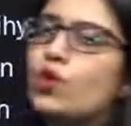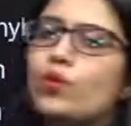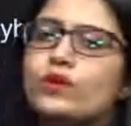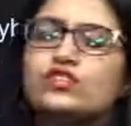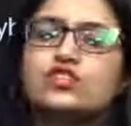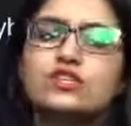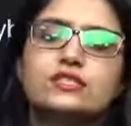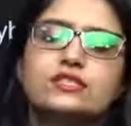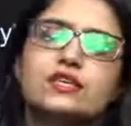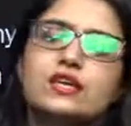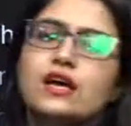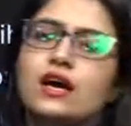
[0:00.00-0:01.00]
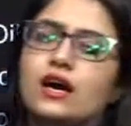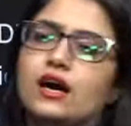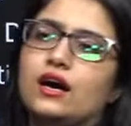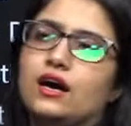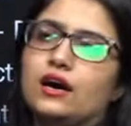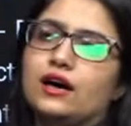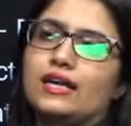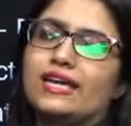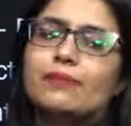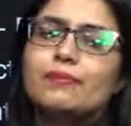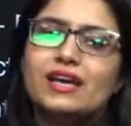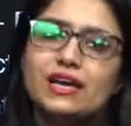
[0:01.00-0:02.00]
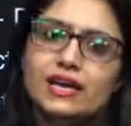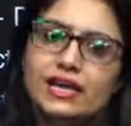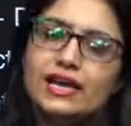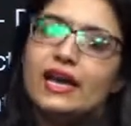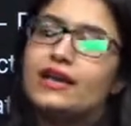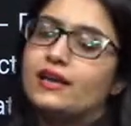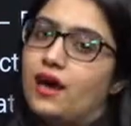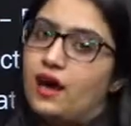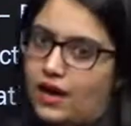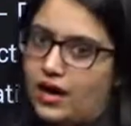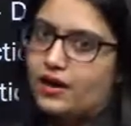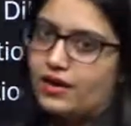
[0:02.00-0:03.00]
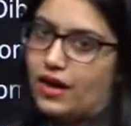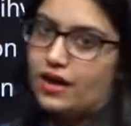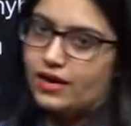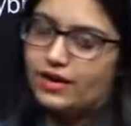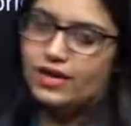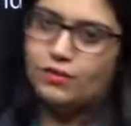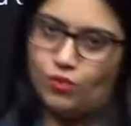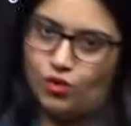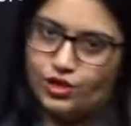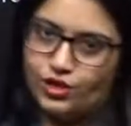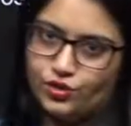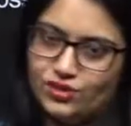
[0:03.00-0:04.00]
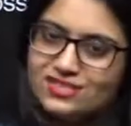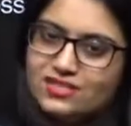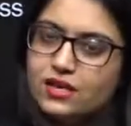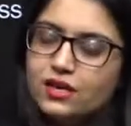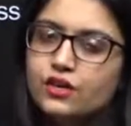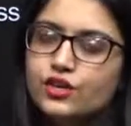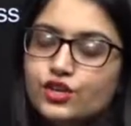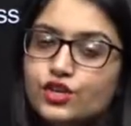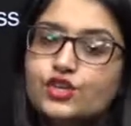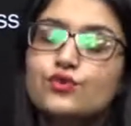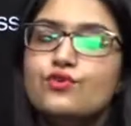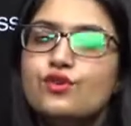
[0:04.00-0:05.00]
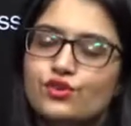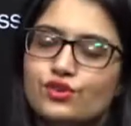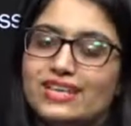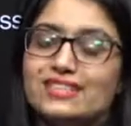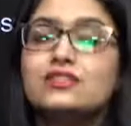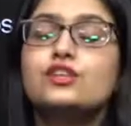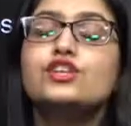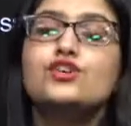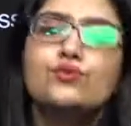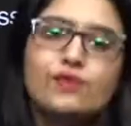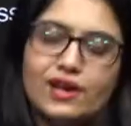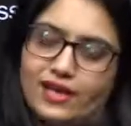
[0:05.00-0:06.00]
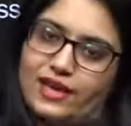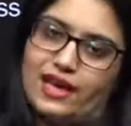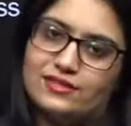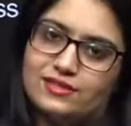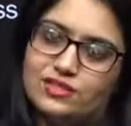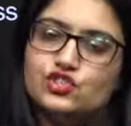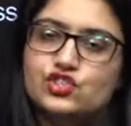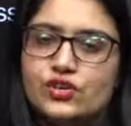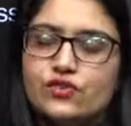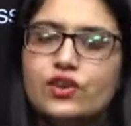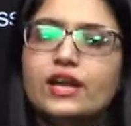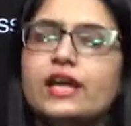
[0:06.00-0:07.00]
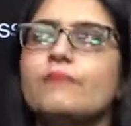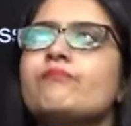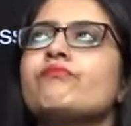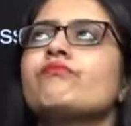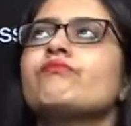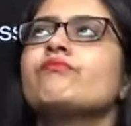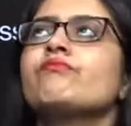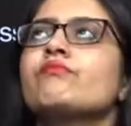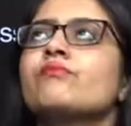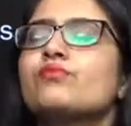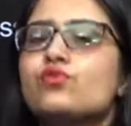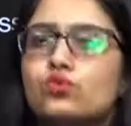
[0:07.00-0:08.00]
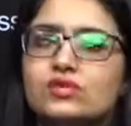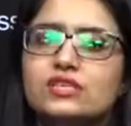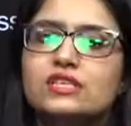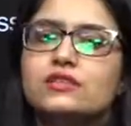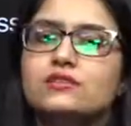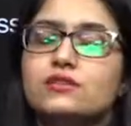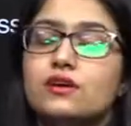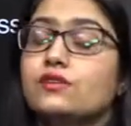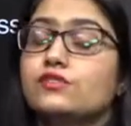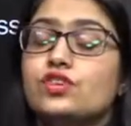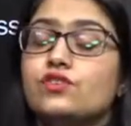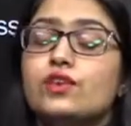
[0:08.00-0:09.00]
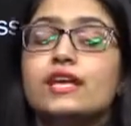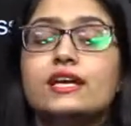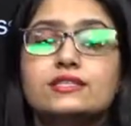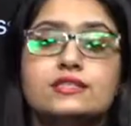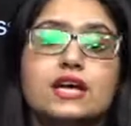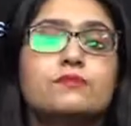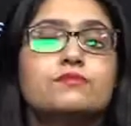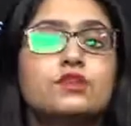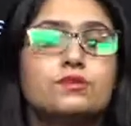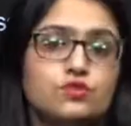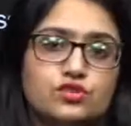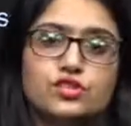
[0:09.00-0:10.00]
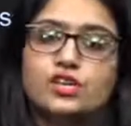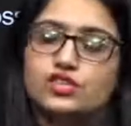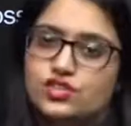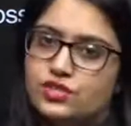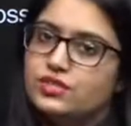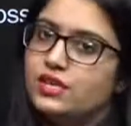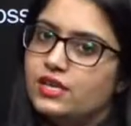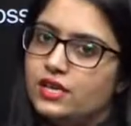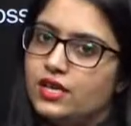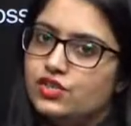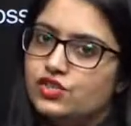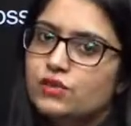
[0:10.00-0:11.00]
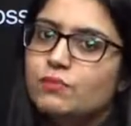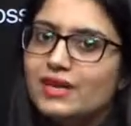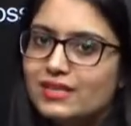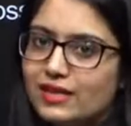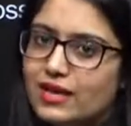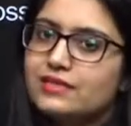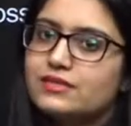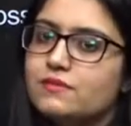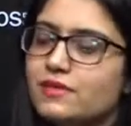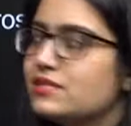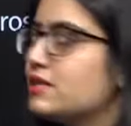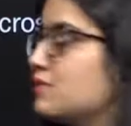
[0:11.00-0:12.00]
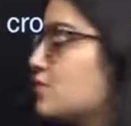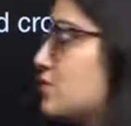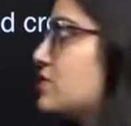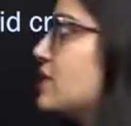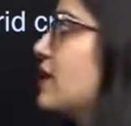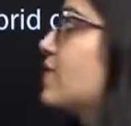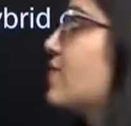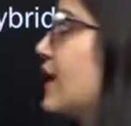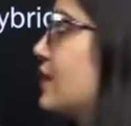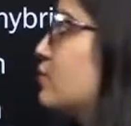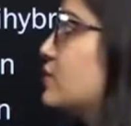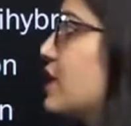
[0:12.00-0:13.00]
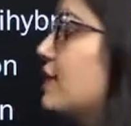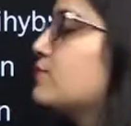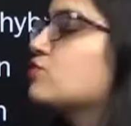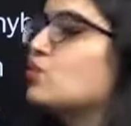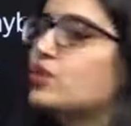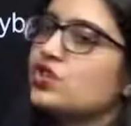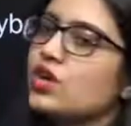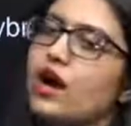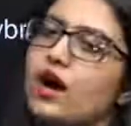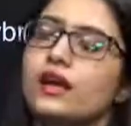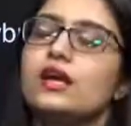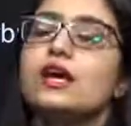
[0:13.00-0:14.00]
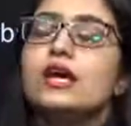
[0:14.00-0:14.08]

which is chemically an rRNA molecule. It's a nucleotide. It's a nucleic acid. Generally enzymes are proteinaceous in nature, but there are some exceptions like ribozymes which are